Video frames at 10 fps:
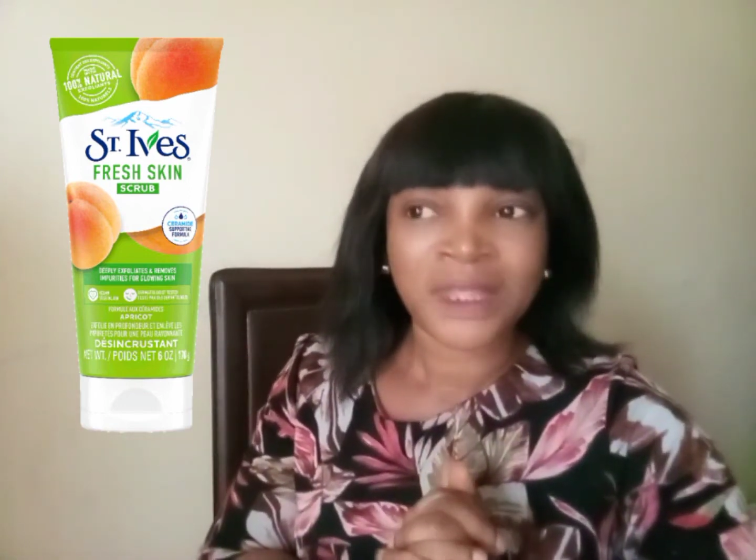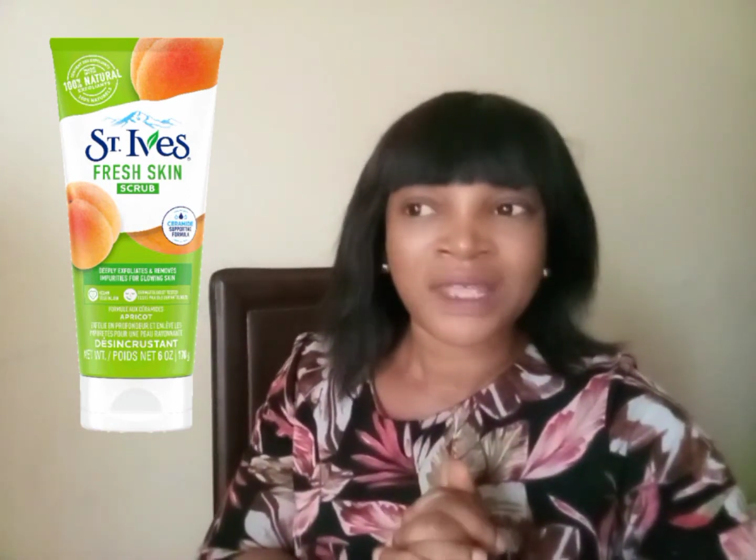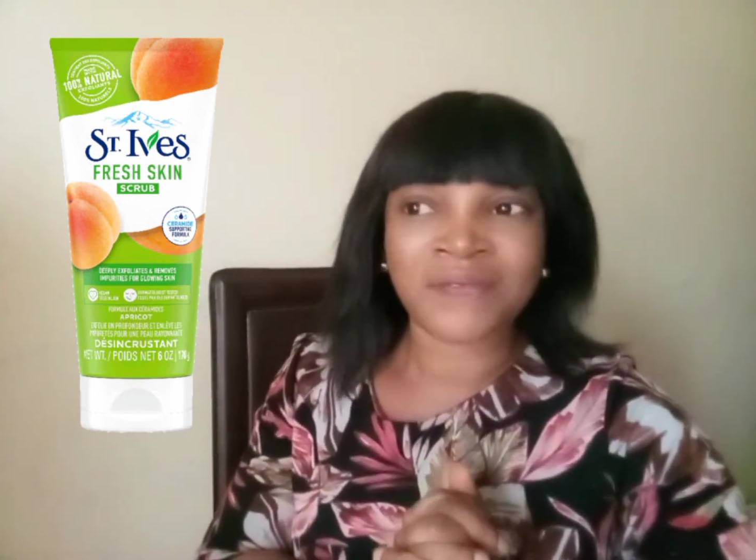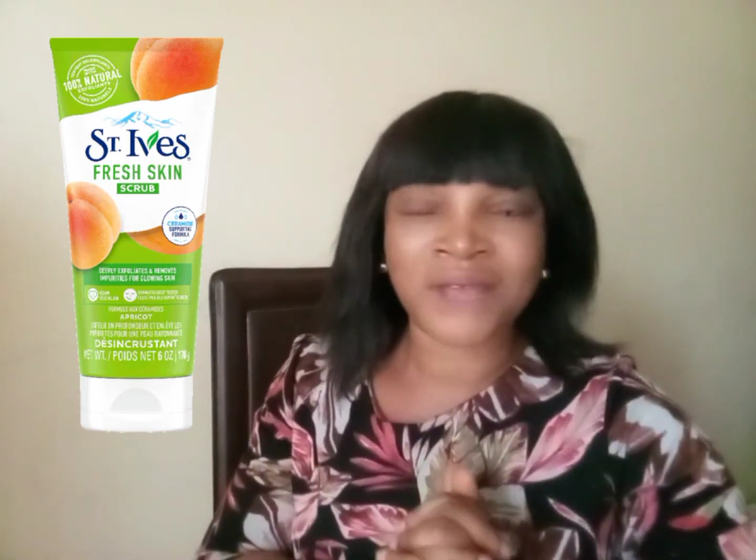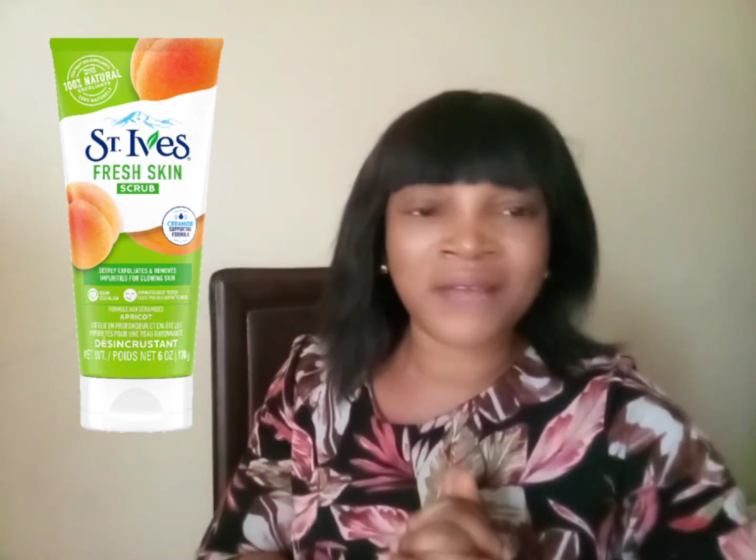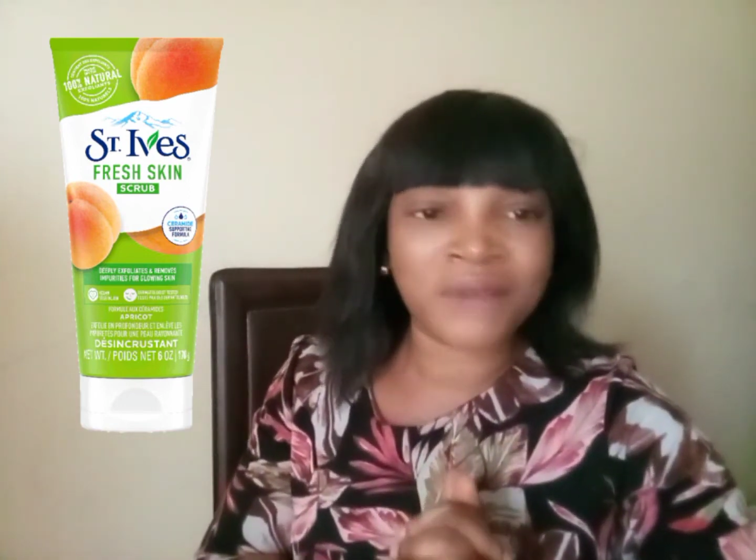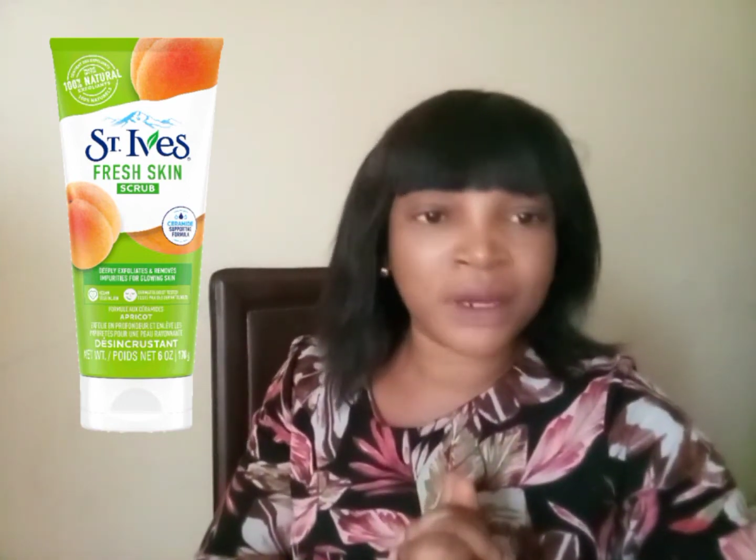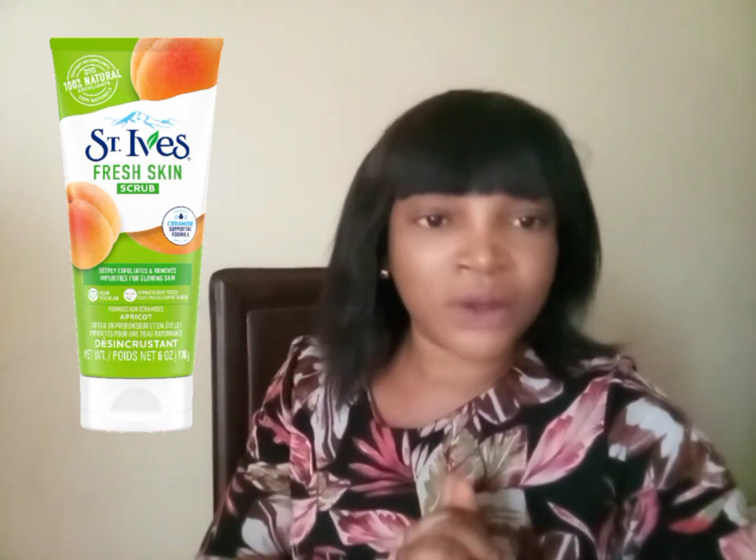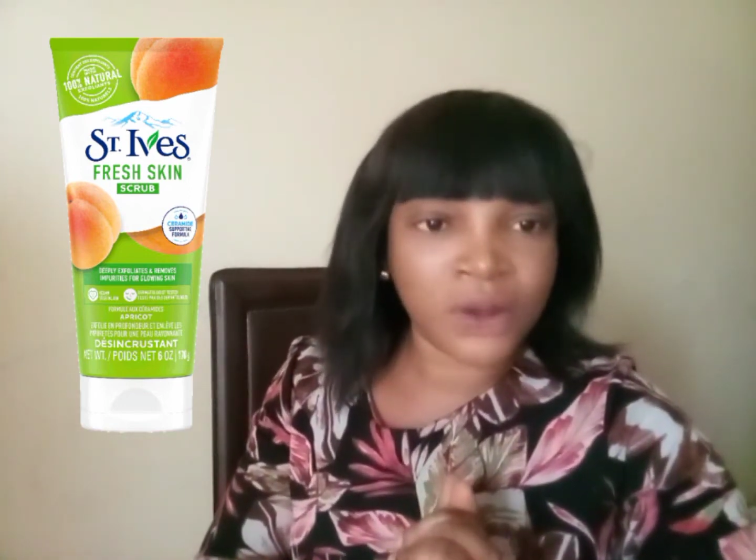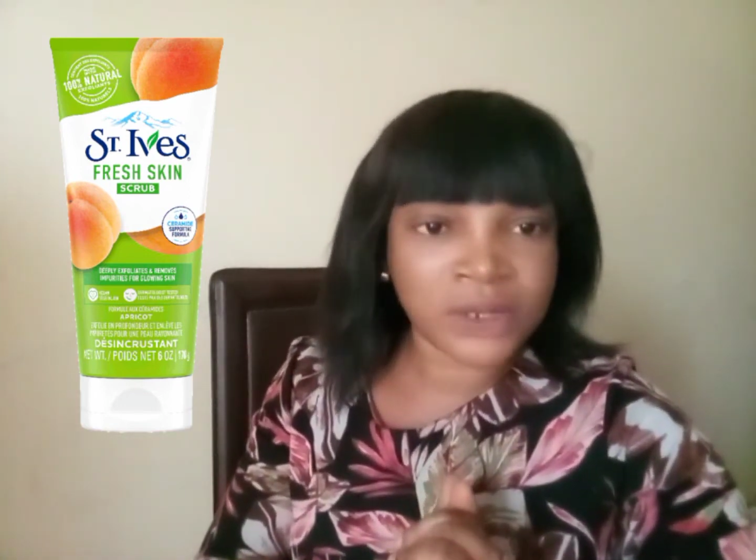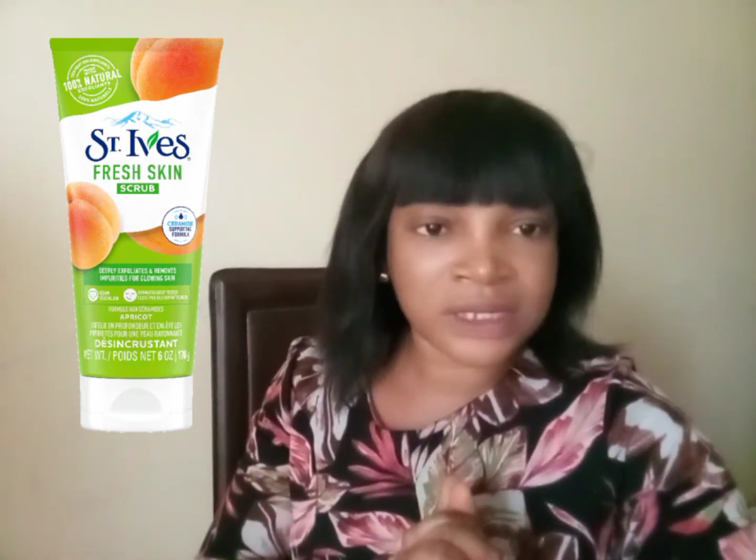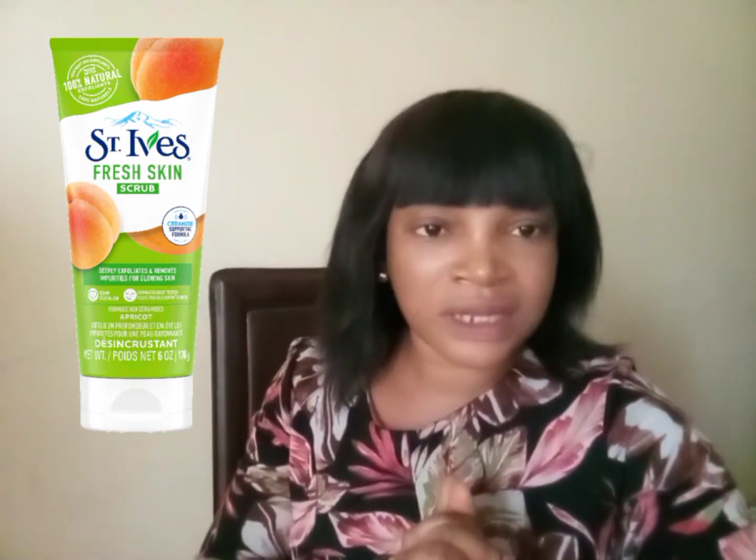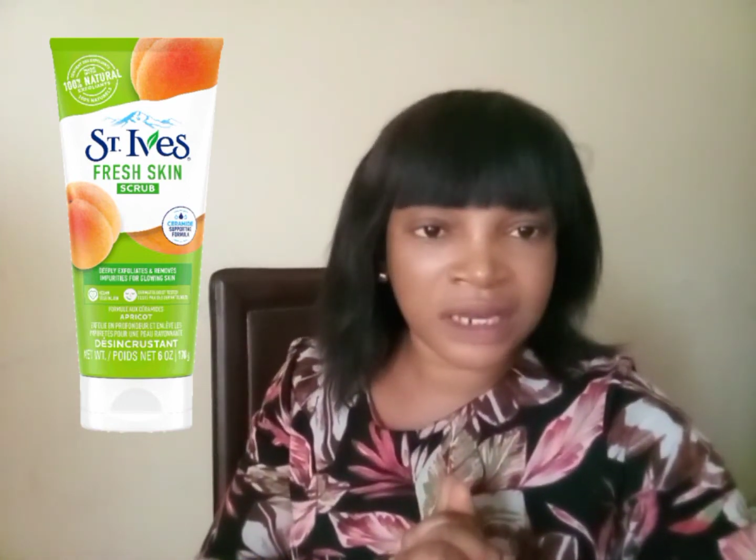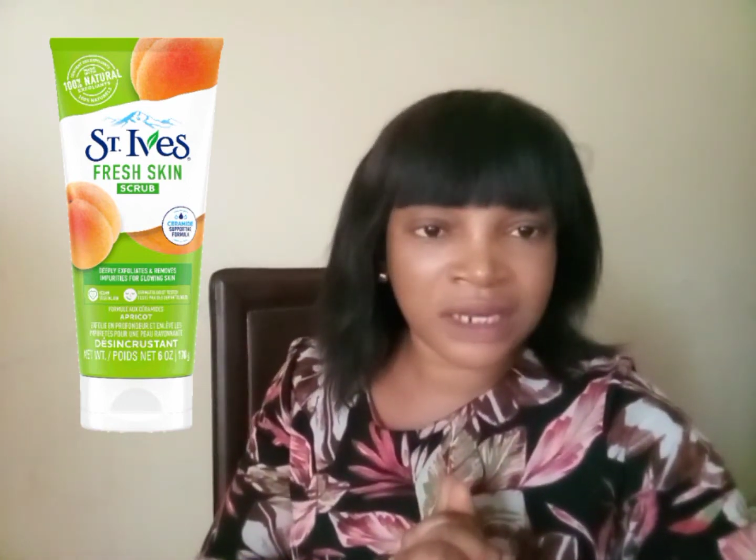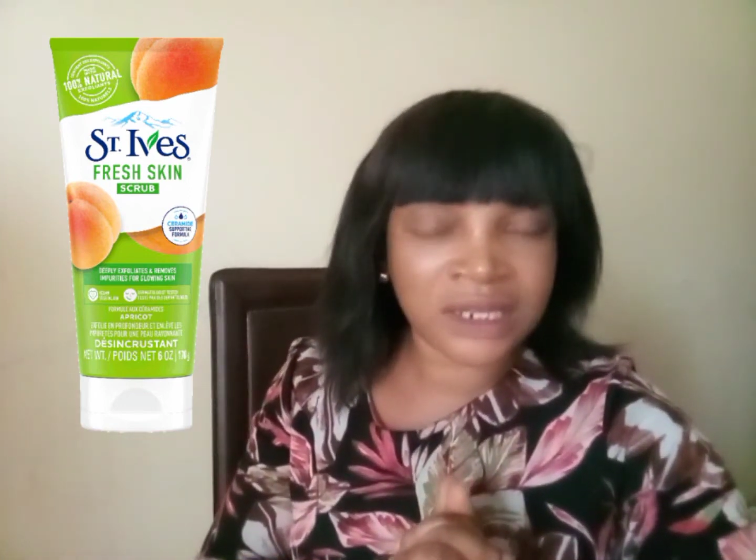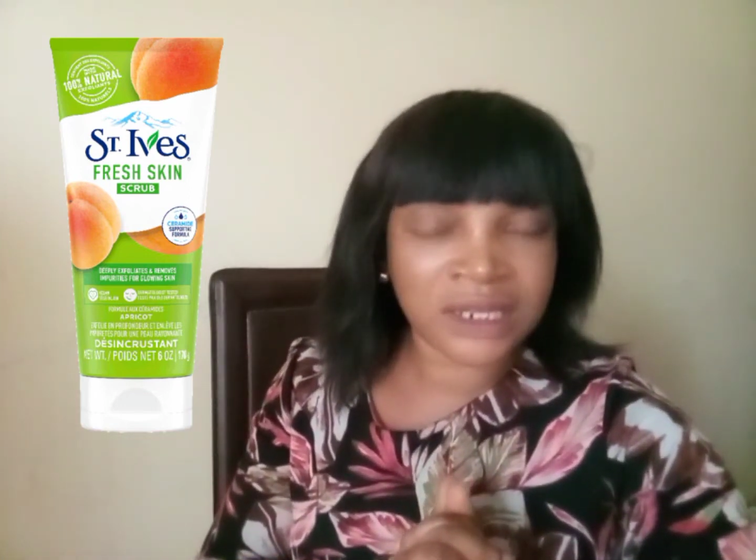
If you have a dull skin,